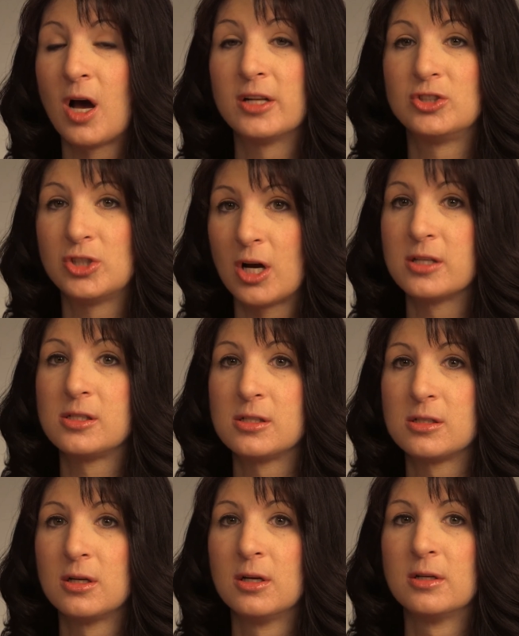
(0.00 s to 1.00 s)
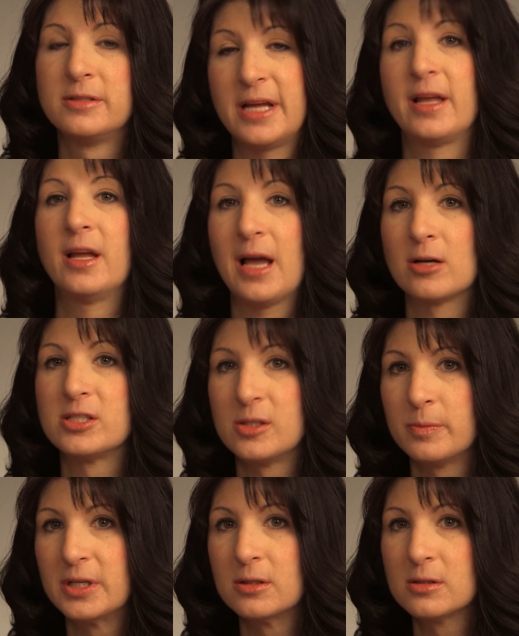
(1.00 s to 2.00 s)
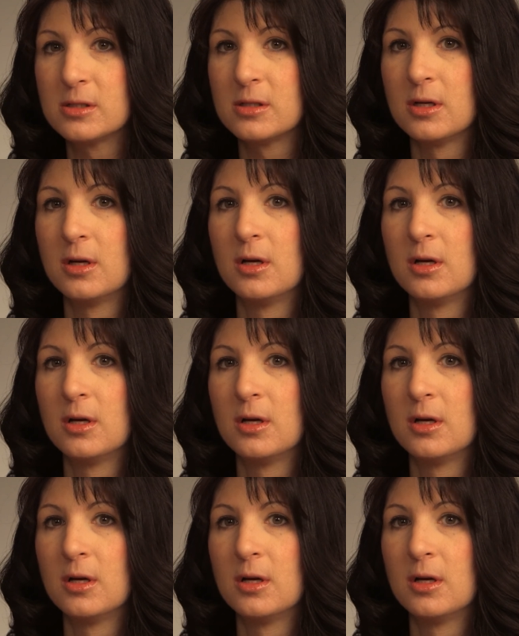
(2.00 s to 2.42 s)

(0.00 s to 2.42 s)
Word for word: not just taking calcium pills.